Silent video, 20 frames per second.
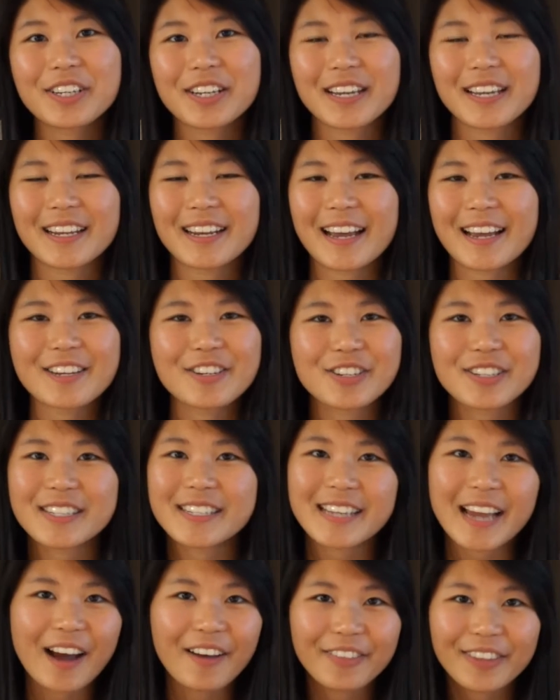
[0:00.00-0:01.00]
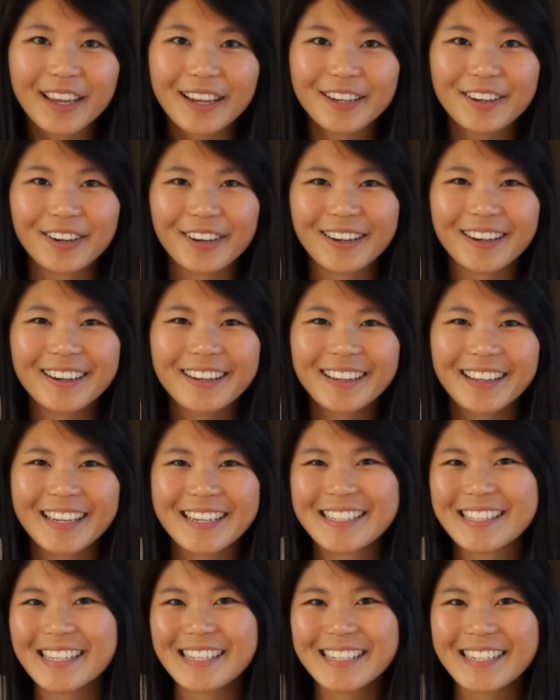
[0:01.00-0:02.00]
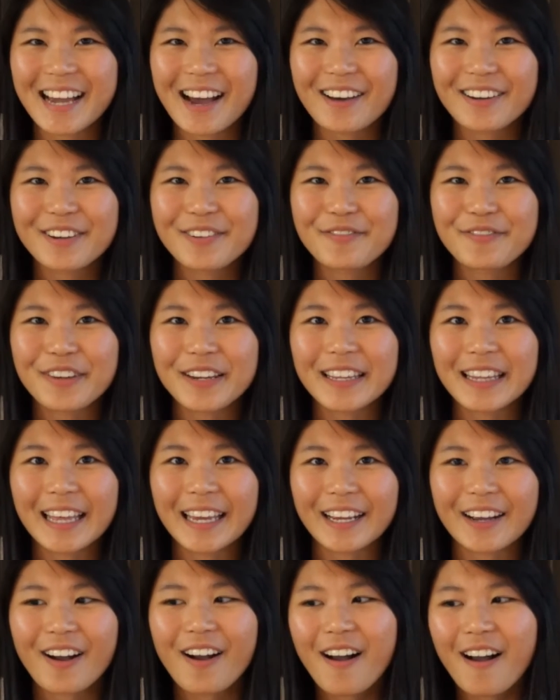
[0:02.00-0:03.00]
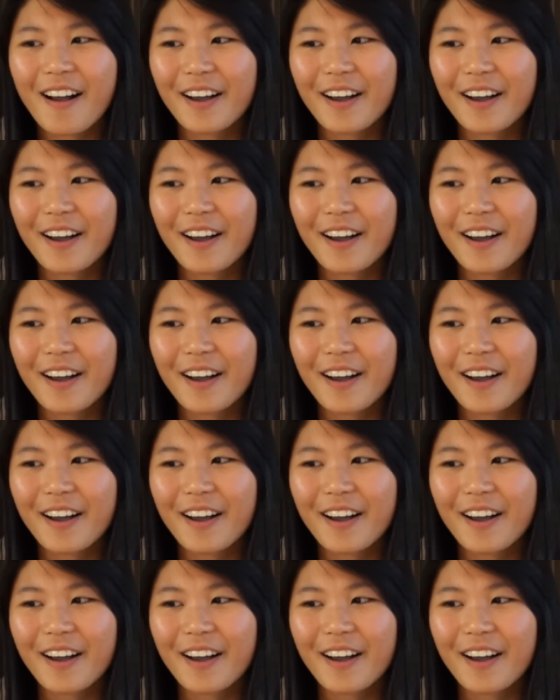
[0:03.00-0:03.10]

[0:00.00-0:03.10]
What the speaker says: and I just doubt that you're gonna like sit down and read like